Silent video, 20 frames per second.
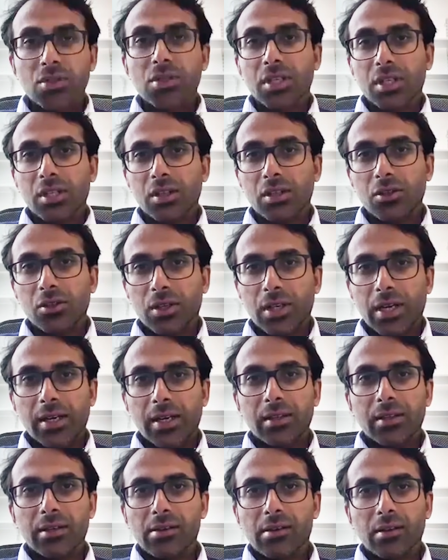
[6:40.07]
See it in the
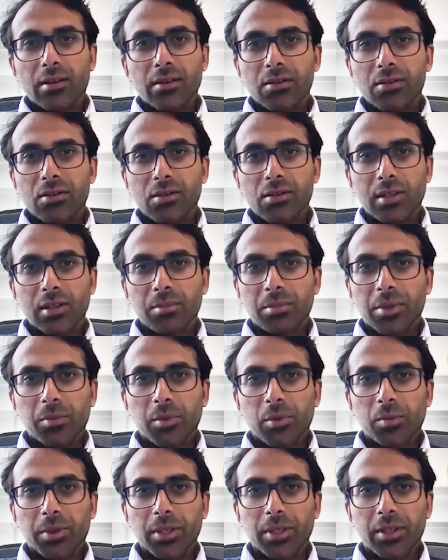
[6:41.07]
UK, there are certainly
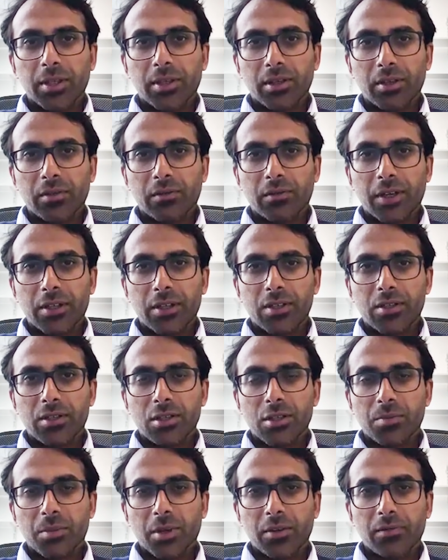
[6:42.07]
people being infected
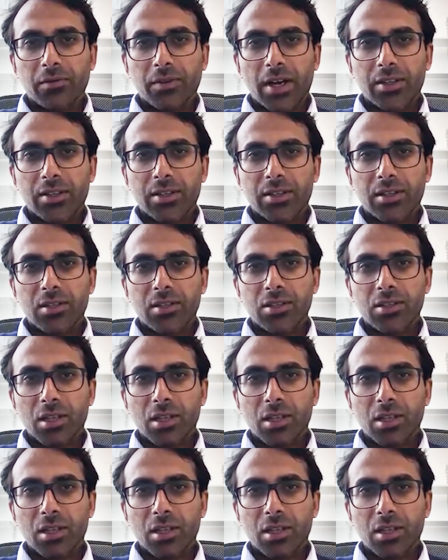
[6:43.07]
despite vaccines,